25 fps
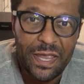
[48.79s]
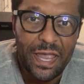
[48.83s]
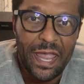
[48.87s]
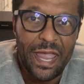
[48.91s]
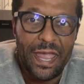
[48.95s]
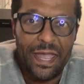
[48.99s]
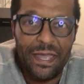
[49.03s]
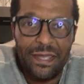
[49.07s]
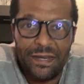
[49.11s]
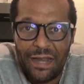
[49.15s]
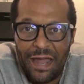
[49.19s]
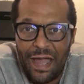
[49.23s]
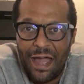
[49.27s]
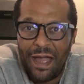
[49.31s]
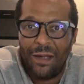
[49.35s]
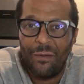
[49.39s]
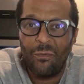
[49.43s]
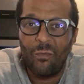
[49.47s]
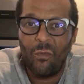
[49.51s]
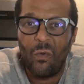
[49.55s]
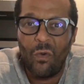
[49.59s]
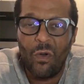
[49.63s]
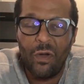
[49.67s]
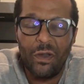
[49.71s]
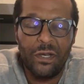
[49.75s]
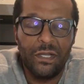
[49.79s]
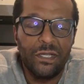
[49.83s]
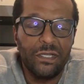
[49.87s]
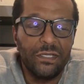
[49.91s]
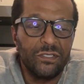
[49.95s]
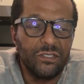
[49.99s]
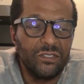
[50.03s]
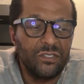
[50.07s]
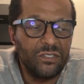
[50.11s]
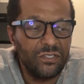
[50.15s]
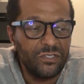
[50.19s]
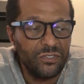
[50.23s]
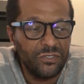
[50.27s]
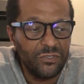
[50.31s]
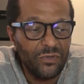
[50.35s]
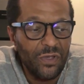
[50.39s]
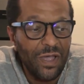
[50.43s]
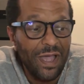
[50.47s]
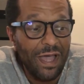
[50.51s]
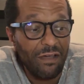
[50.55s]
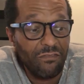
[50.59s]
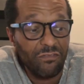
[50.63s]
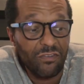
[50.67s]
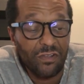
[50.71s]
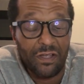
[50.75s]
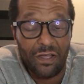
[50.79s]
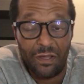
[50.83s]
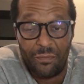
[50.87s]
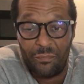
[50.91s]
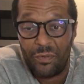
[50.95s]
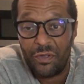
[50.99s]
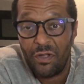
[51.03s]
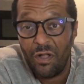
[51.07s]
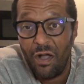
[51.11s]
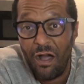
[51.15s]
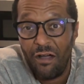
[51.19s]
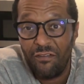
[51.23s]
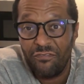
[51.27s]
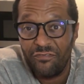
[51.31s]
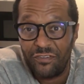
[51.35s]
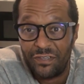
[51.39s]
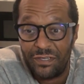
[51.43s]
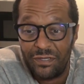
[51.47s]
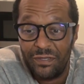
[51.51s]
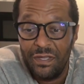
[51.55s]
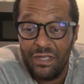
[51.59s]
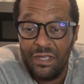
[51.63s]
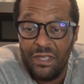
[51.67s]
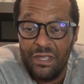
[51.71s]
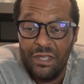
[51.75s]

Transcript: and I wanted to have a cup of coffee.